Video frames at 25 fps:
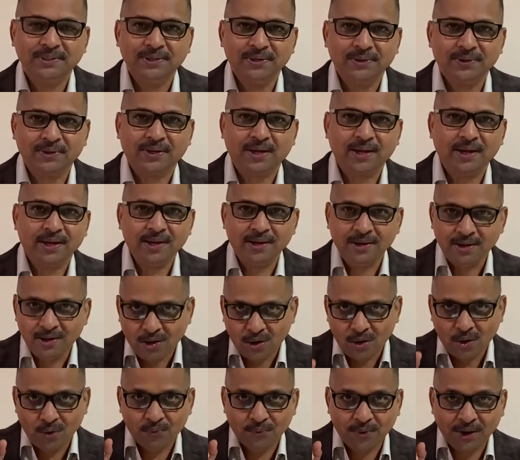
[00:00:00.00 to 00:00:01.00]
Okay?
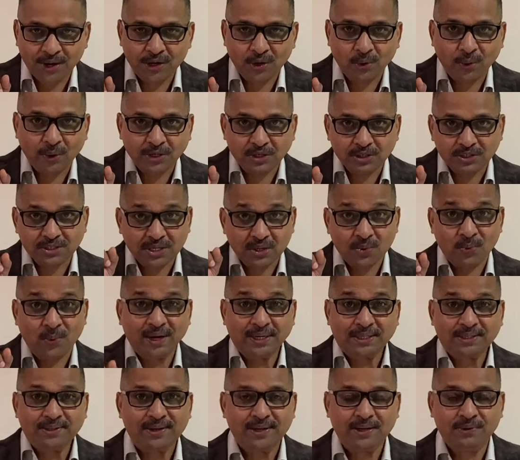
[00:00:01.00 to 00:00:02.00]
where you're going to see
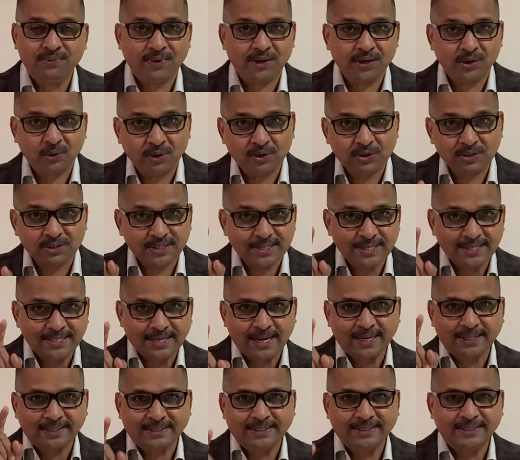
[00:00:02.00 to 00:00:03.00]
victory, where you're going to see
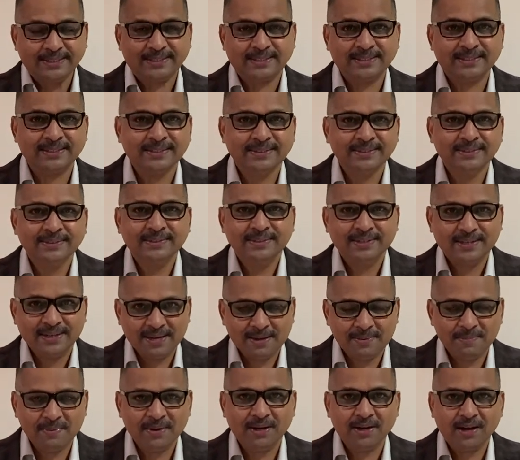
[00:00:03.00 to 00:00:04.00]
success.
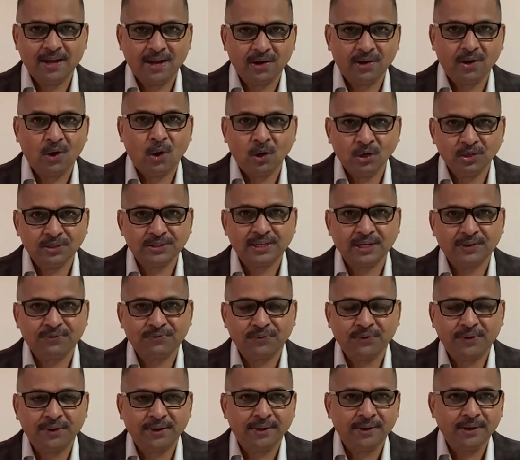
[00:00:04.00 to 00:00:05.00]
Amen. And all set
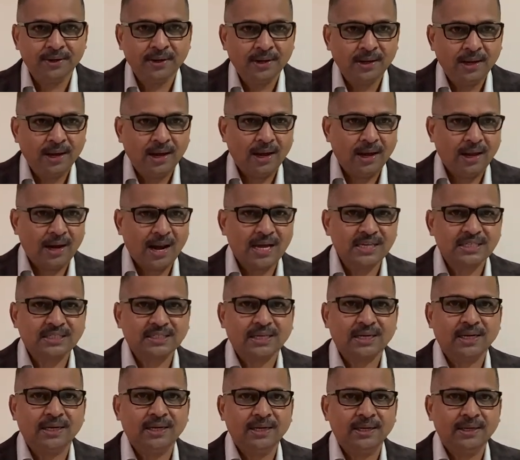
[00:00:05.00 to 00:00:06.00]
for it. I'll
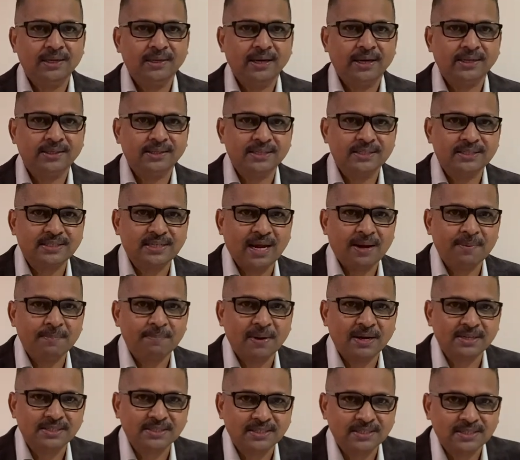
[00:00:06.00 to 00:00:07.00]
ask uh, at this time
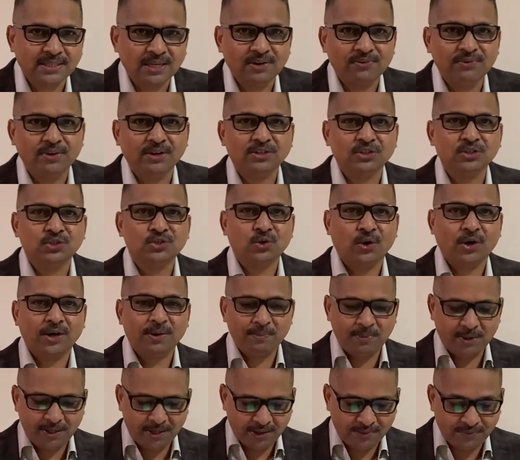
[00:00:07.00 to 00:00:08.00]
Pastor Sylvia to join
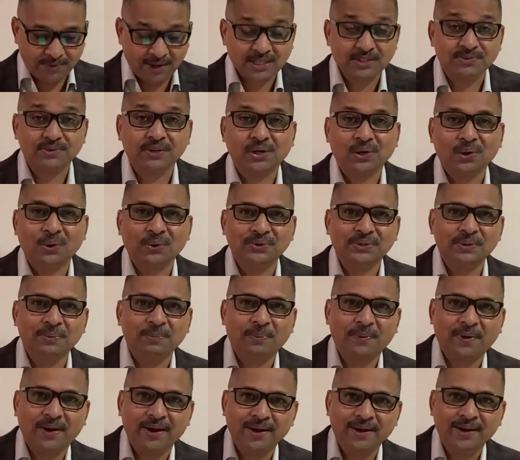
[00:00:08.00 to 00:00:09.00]
me even as we close in
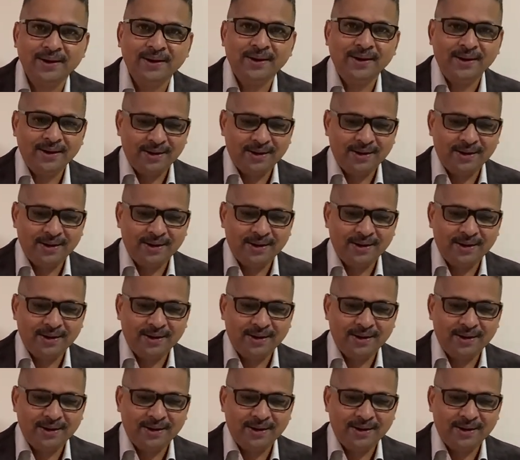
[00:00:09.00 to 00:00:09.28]
prayer.